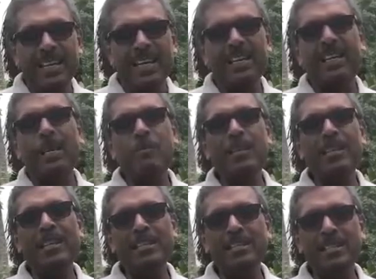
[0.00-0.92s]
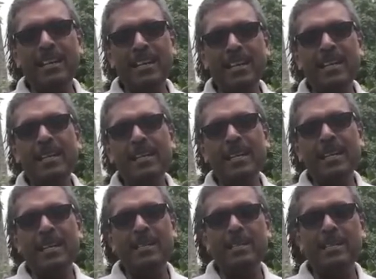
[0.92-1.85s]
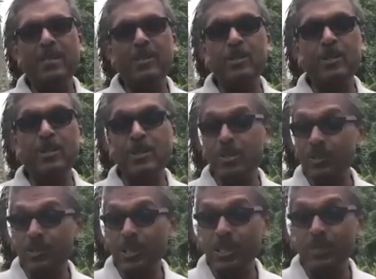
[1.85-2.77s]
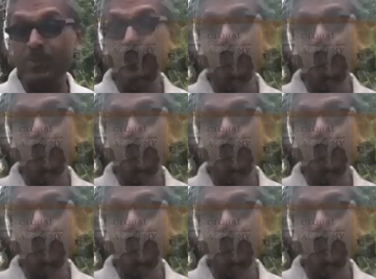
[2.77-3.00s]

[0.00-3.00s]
I came here yesterday and just